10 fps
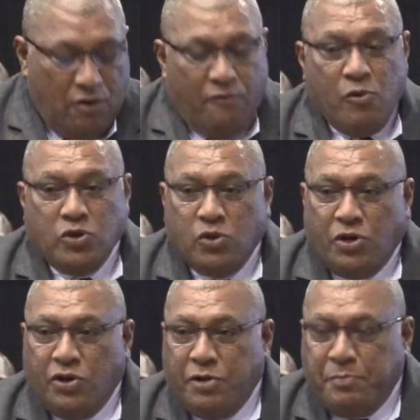of most
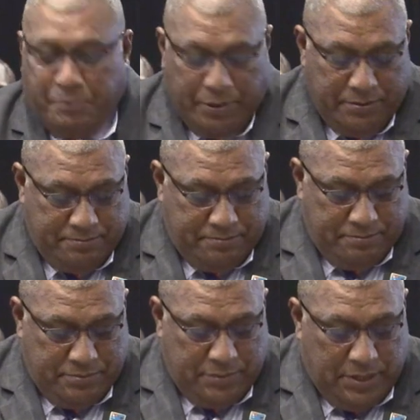ordinary people.
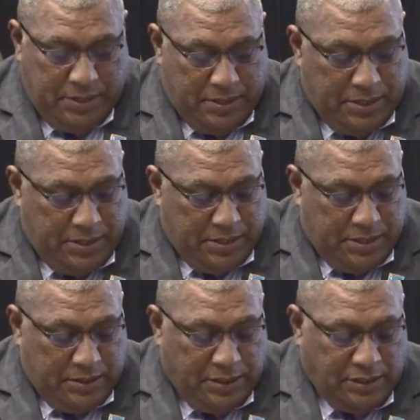
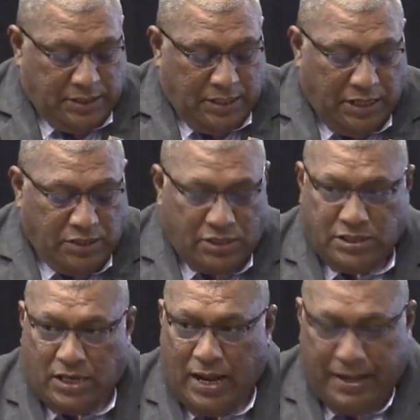This is a
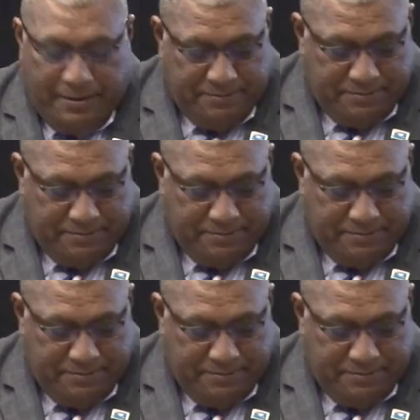dangerous lie.